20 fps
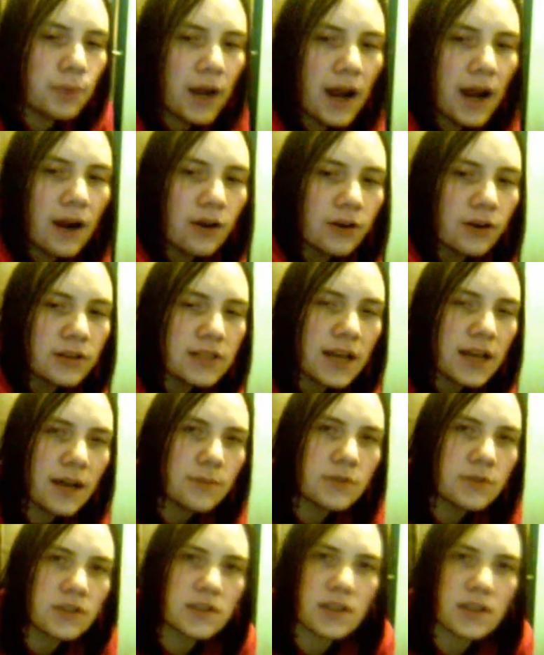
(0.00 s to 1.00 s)
power
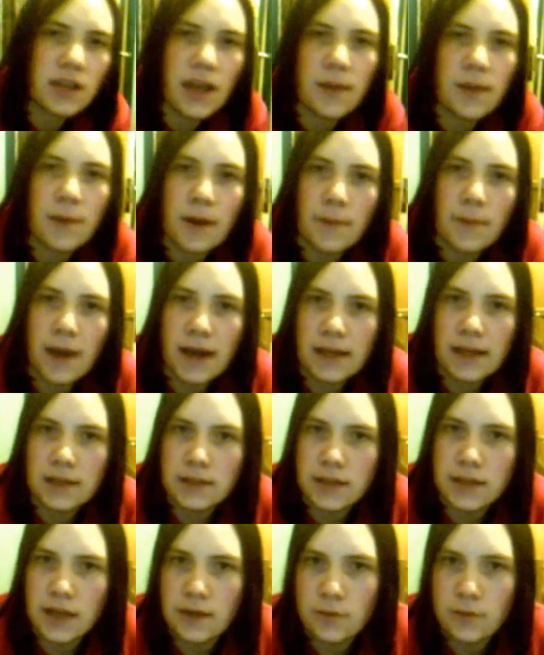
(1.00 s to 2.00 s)
adapters that came out back in
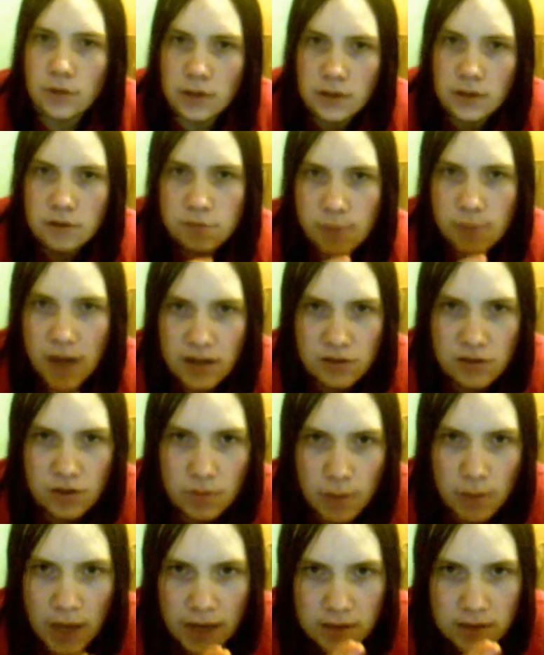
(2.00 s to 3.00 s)
the day, one of those
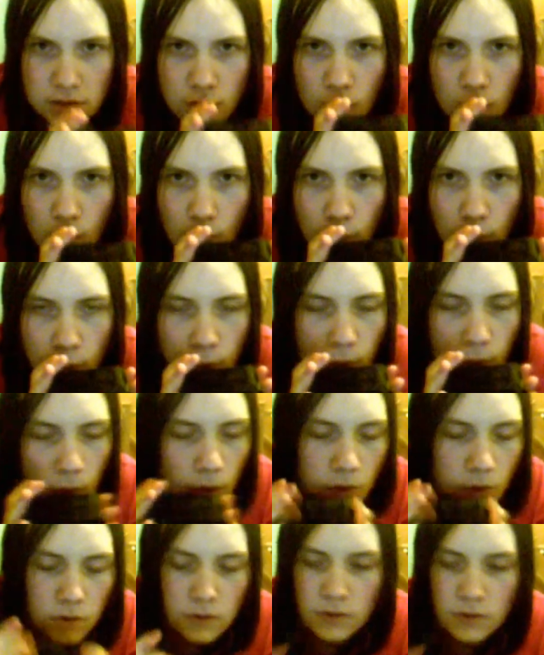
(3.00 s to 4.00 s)
battery packs,
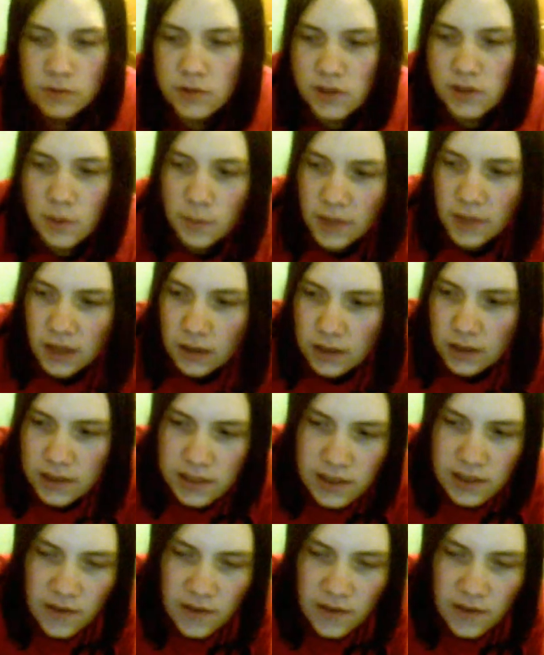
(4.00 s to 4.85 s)
something like